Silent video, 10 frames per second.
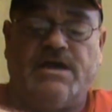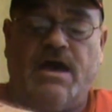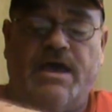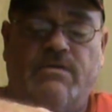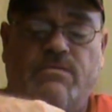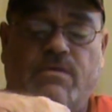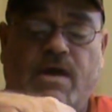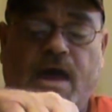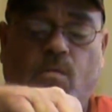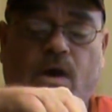side
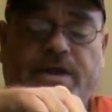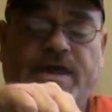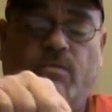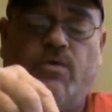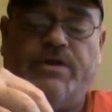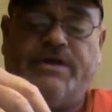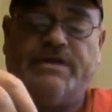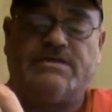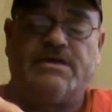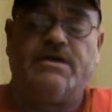how wide that wood
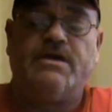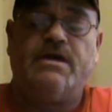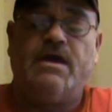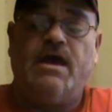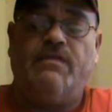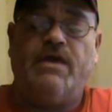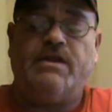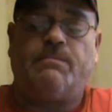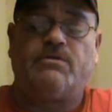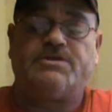is. And
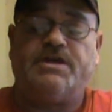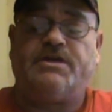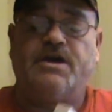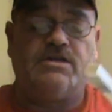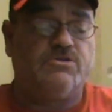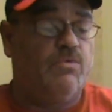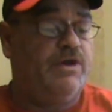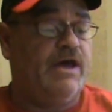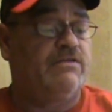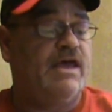then you proceed to cut your
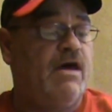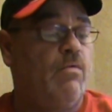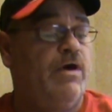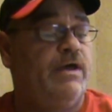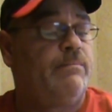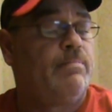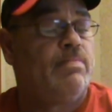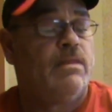wood out that way.